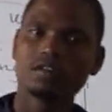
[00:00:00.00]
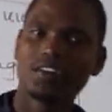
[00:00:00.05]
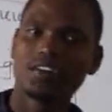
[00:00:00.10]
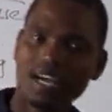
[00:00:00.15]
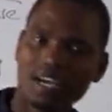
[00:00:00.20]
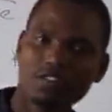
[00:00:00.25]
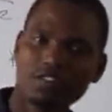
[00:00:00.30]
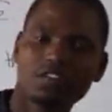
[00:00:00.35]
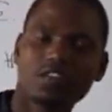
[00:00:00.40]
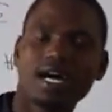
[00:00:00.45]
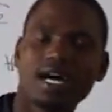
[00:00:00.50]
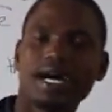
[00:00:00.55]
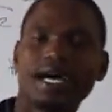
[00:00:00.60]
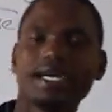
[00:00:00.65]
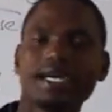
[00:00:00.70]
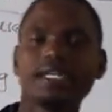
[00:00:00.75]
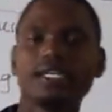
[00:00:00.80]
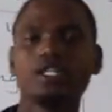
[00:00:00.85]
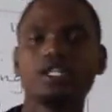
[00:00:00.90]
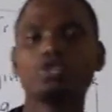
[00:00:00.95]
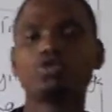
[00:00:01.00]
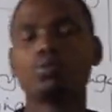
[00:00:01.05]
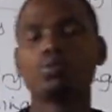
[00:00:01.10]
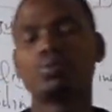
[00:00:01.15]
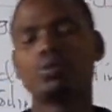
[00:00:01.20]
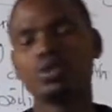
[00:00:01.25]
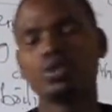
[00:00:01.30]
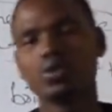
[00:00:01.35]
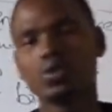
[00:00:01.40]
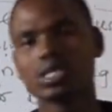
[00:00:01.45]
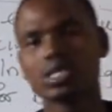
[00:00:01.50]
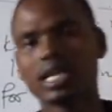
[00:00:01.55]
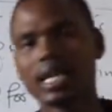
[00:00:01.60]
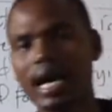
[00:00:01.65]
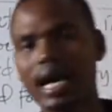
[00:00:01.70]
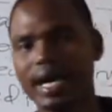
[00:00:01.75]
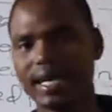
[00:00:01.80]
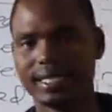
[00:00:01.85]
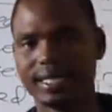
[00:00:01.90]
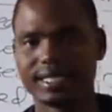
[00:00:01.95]
firefly to produce
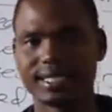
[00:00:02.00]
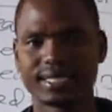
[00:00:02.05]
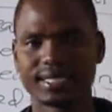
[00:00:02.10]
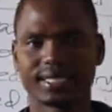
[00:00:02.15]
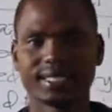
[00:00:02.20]
light.